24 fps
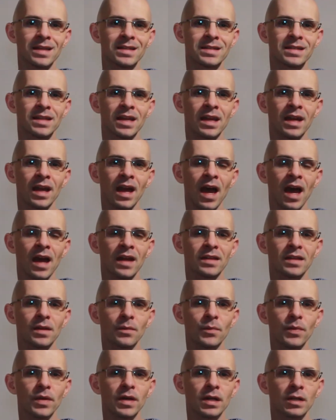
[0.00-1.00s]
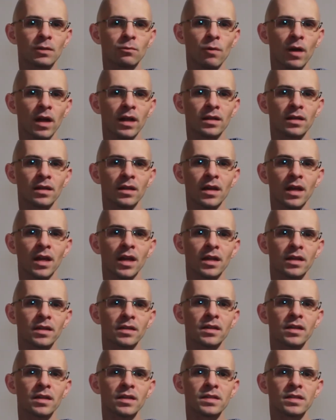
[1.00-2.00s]
SA and the BR20,
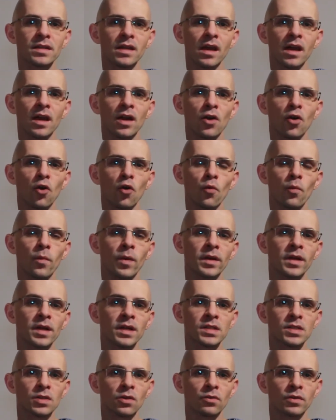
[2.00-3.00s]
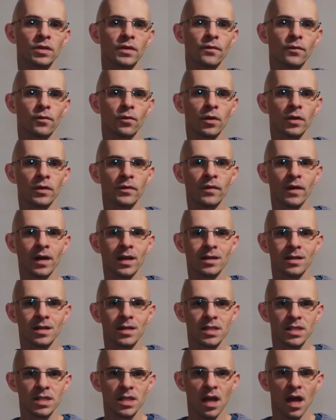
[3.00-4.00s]
these air openings on the front
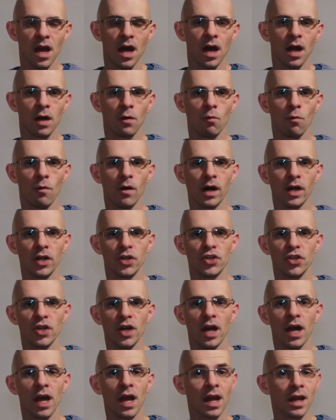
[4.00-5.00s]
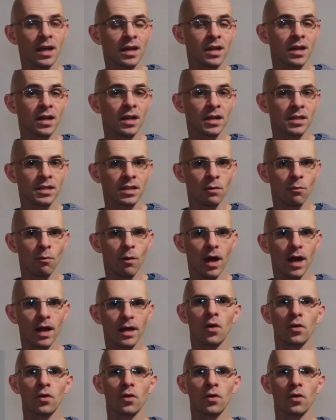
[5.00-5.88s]
fenders are larger and underlined.